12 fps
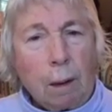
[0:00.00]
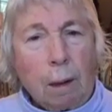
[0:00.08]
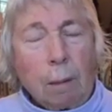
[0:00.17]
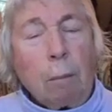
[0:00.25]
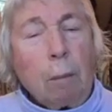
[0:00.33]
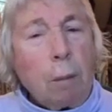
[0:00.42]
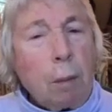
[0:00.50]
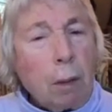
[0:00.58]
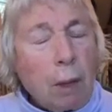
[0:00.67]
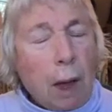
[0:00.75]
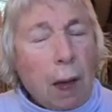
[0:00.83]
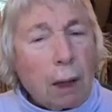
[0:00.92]
Maybe
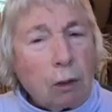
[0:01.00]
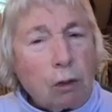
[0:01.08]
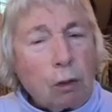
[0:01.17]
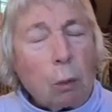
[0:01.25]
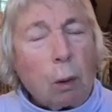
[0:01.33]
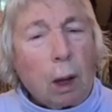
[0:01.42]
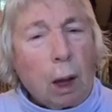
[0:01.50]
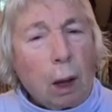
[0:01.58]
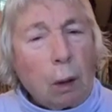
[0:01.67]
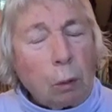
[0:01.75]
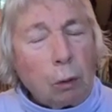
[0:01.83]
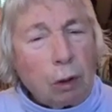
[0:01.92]
that is why
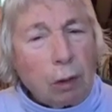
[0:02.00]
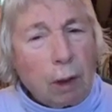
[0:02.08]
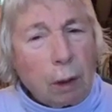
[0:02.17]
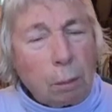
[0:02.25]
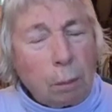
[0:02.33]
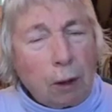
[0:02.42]
I was in that